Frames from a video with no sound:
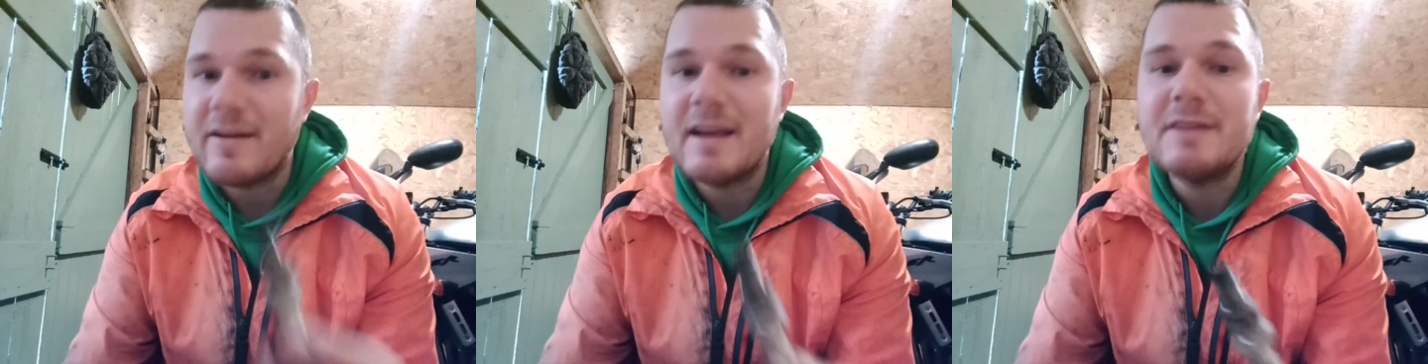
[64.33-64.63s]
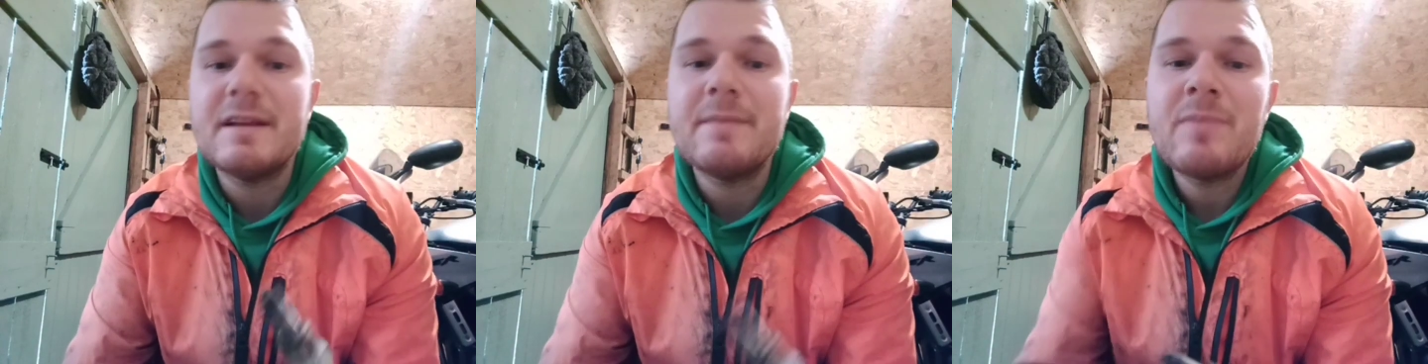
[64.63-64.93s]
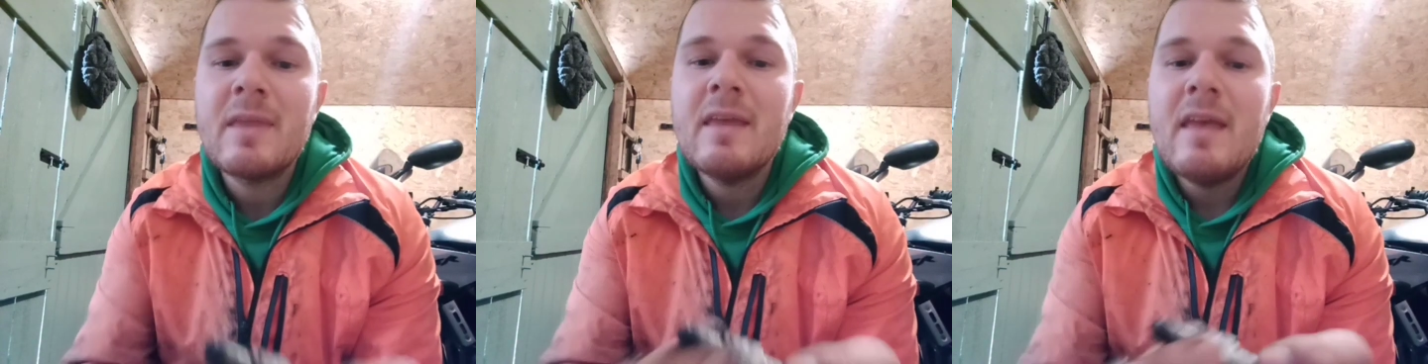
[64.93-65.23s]
engine
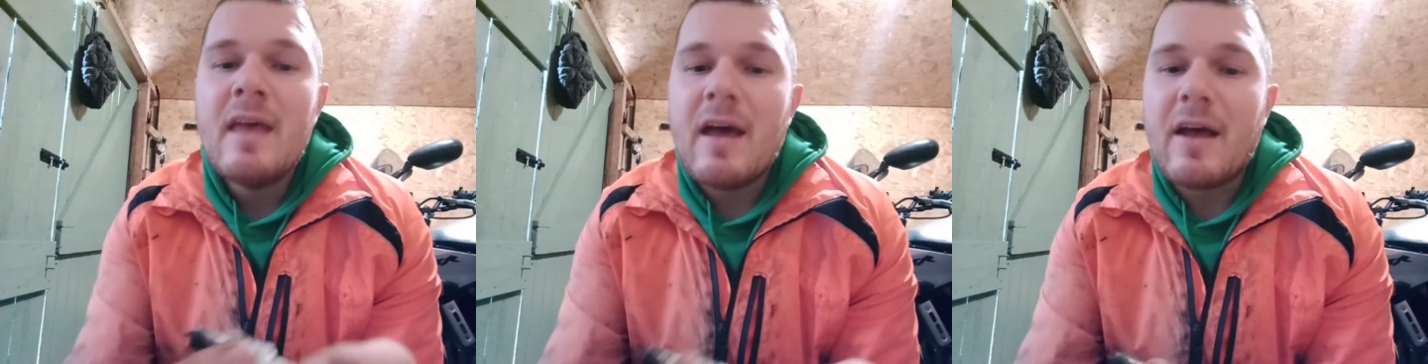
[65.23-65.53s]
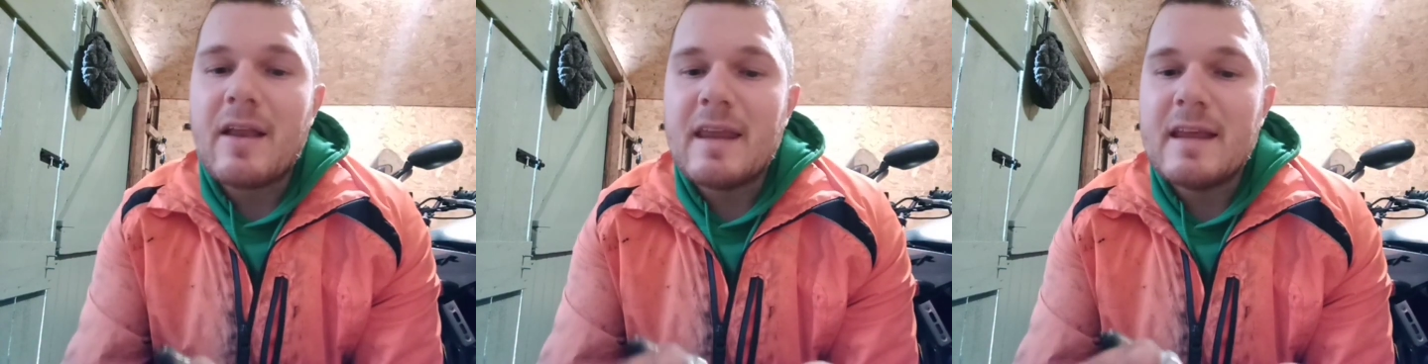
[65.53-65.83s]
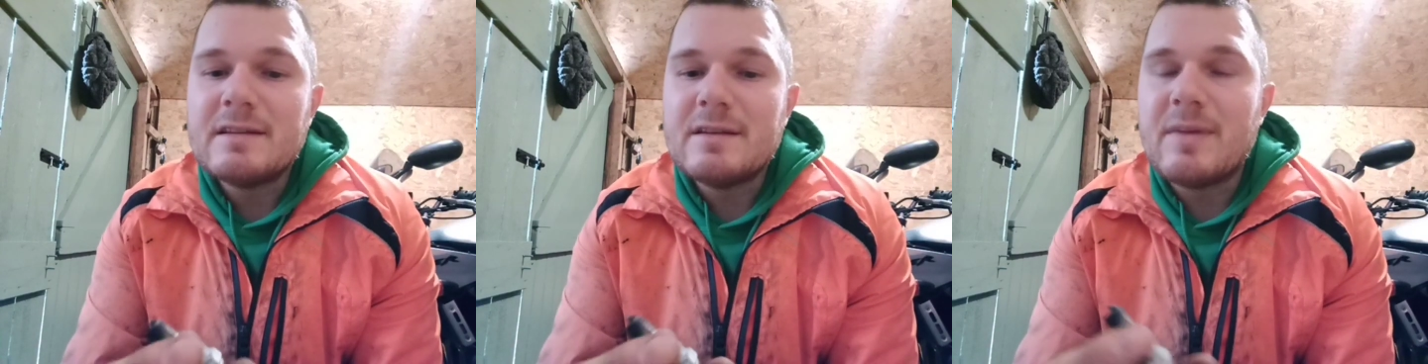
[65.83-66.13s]

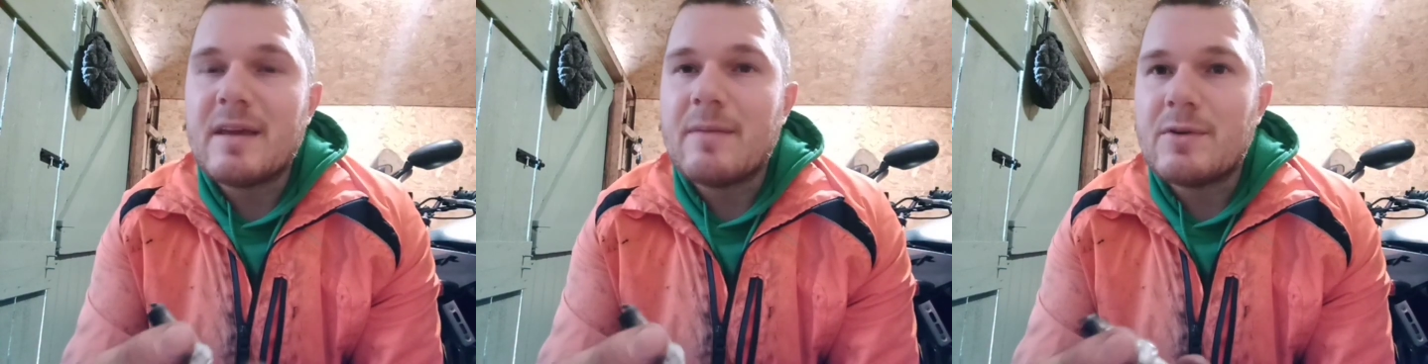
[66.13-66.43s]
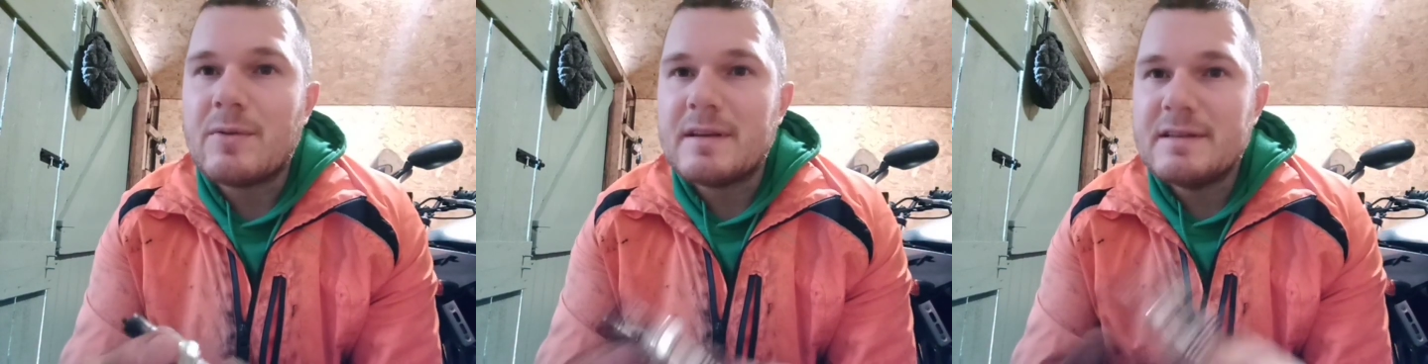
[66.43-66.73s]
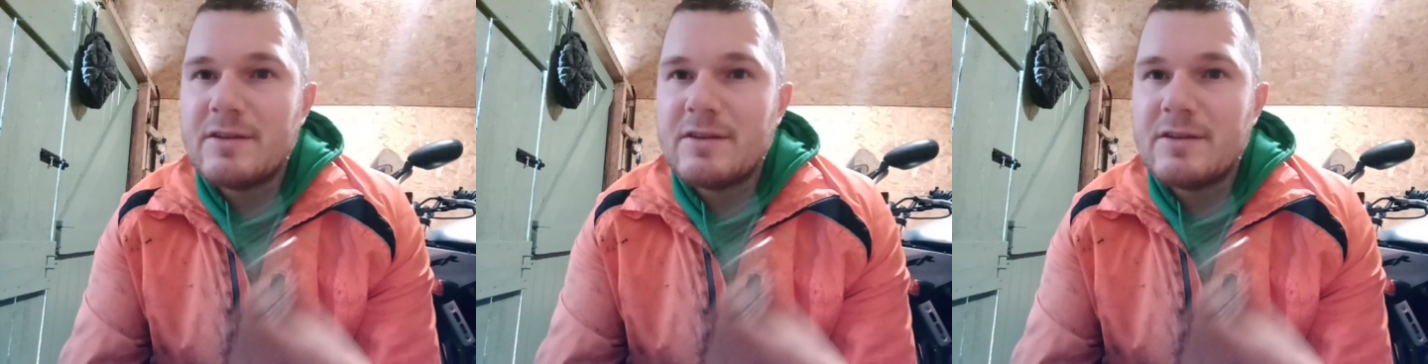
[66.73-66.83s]
needs to be between